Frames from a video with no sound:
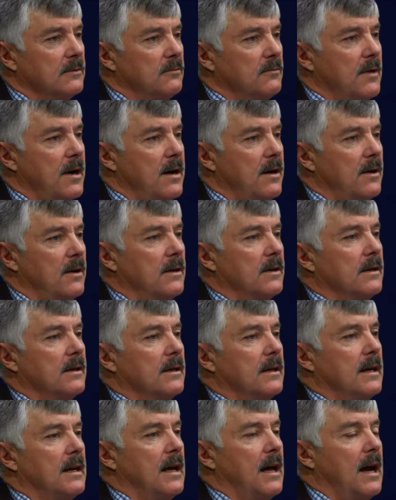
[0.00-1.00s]
where
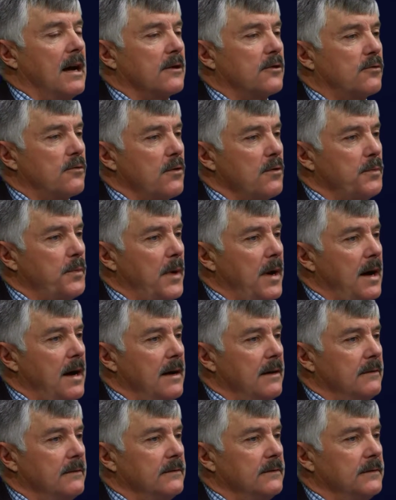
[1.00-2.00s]
a group
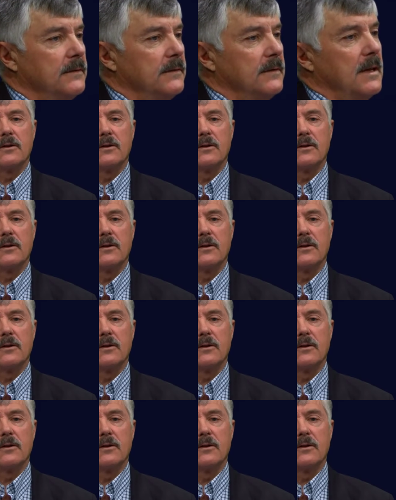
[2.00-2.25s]
of